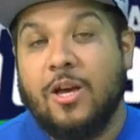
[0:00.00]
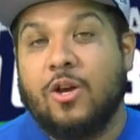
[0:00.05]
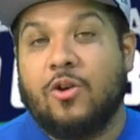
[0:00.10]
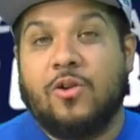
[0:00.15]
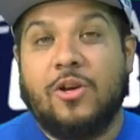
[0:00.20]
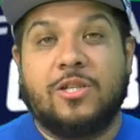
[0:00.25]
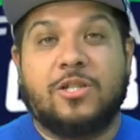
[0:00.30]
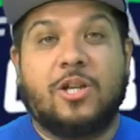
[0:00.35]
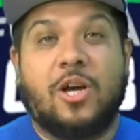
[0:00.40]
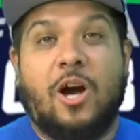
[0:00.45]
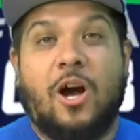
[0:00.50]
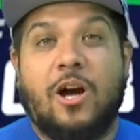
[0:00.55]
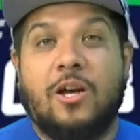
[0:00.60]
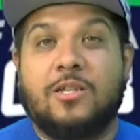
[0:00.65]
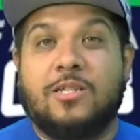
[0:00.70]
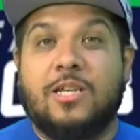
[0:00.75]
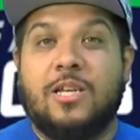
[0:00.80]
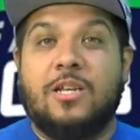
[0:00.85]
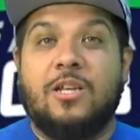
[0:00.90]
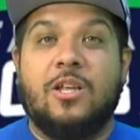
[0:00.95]
Chris
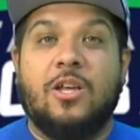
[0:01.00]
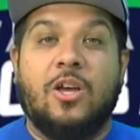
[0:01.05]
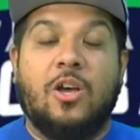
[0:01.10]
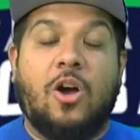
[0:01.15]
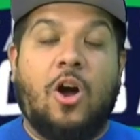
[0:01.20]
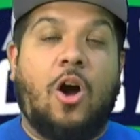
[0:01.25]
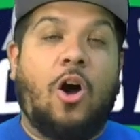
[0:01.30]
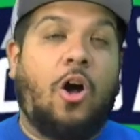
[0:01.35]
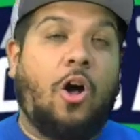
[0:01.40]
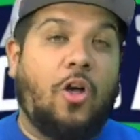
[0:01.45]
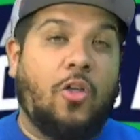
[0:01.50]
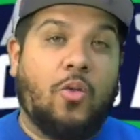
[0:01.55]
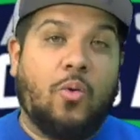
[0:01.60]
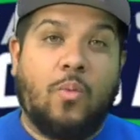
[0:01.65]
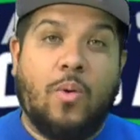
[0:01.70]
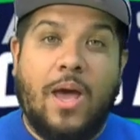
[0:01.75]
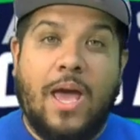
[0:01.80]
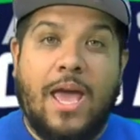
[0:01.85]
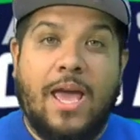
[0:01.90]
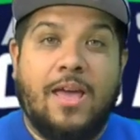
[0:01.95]
Carson, all the
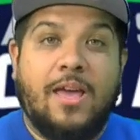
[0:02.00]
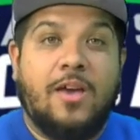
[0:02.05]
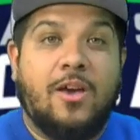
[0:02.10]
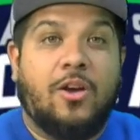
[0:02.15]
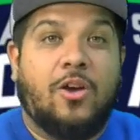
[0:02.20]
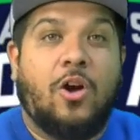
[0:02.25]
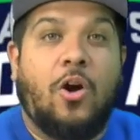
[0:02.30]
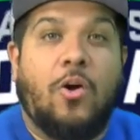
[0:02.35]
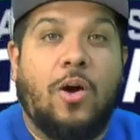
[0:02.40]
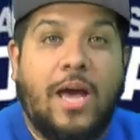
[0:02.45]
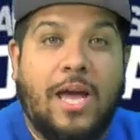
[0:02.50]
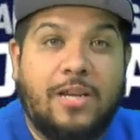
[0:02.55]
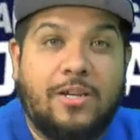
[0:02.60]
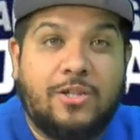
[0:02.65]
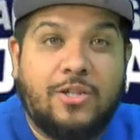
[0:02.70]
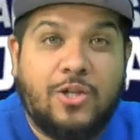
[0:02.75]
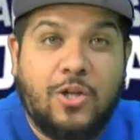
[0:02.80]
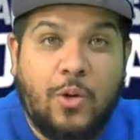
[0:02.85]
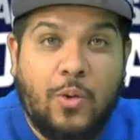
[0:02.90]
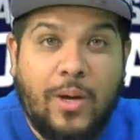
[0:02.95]
way. Go ahead
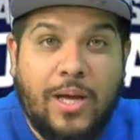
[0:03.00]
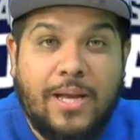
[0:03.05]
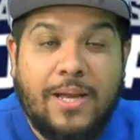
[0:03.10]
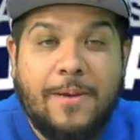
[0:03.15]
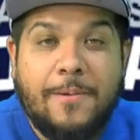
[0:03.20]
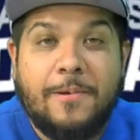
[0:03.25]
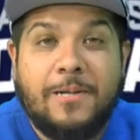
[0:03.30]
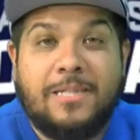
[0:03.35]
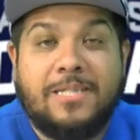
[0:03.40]
and do it.